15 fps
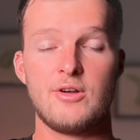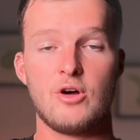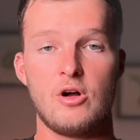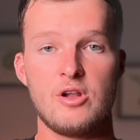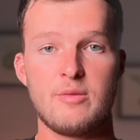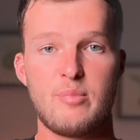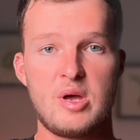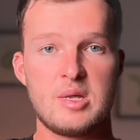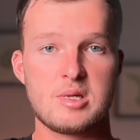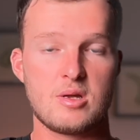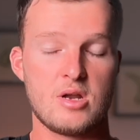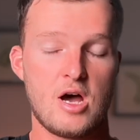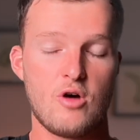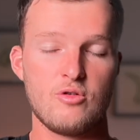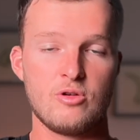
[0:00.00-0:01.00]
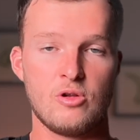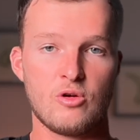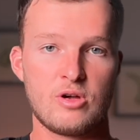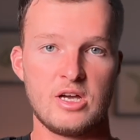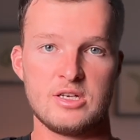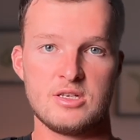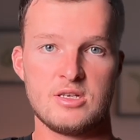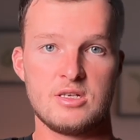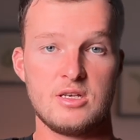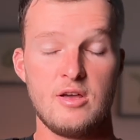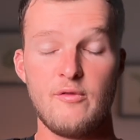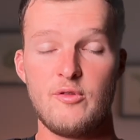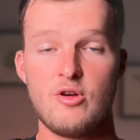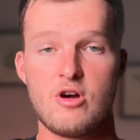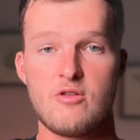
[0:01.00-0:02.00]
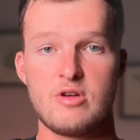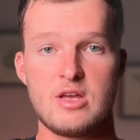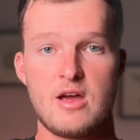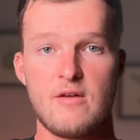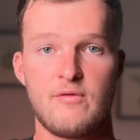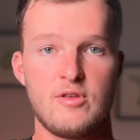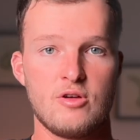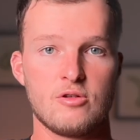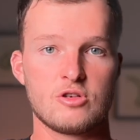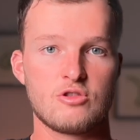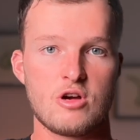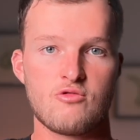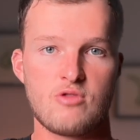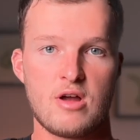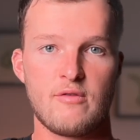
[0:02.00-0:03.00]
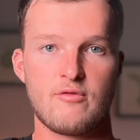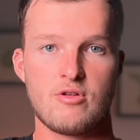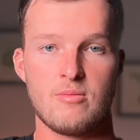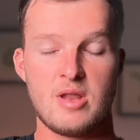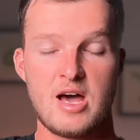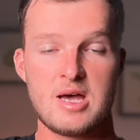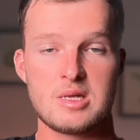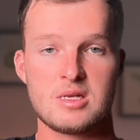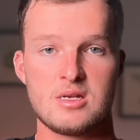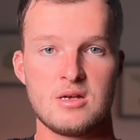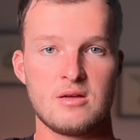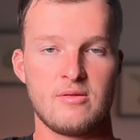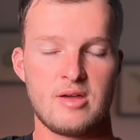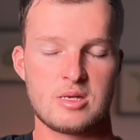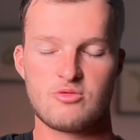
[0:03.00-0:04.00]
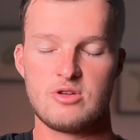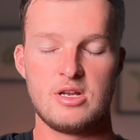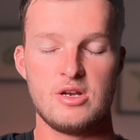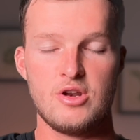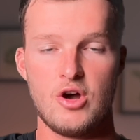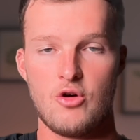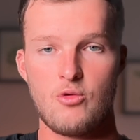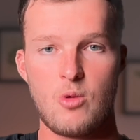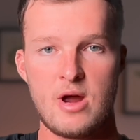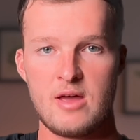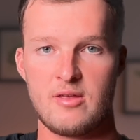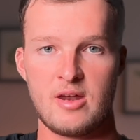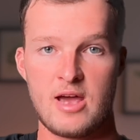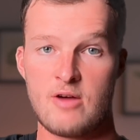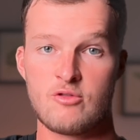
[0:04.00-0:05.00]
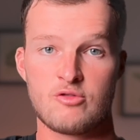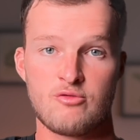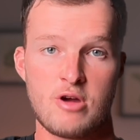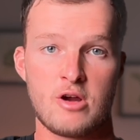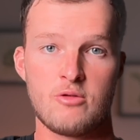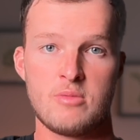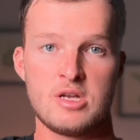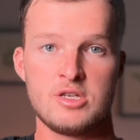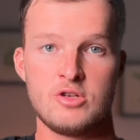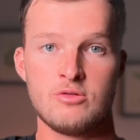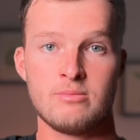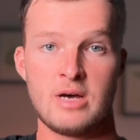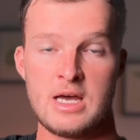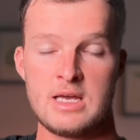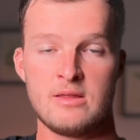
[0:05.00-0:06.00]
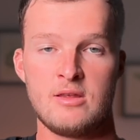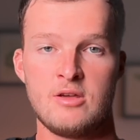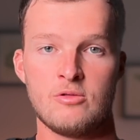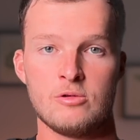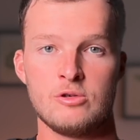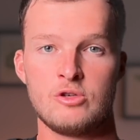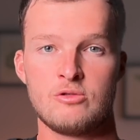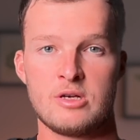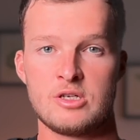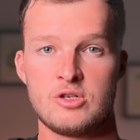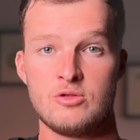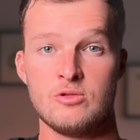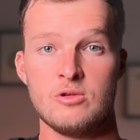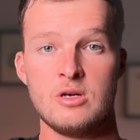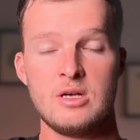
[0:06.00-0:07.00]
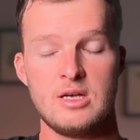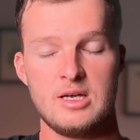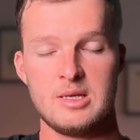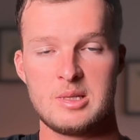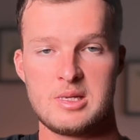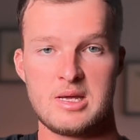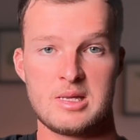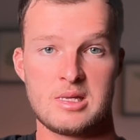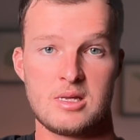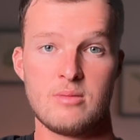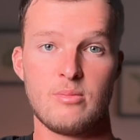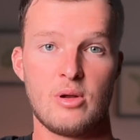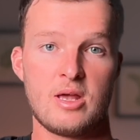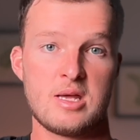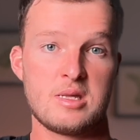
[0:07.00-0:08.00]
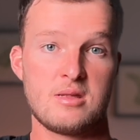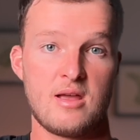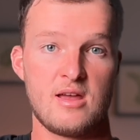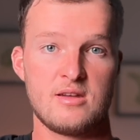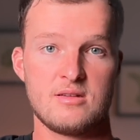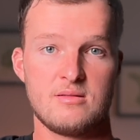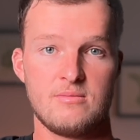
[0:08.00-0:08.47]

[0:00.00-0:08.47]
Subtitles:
it all depends on how you look at it. If you already have the Ultra One from last year, there's really no way that I would recommend you buying the Ultra 2. It's as simple as that.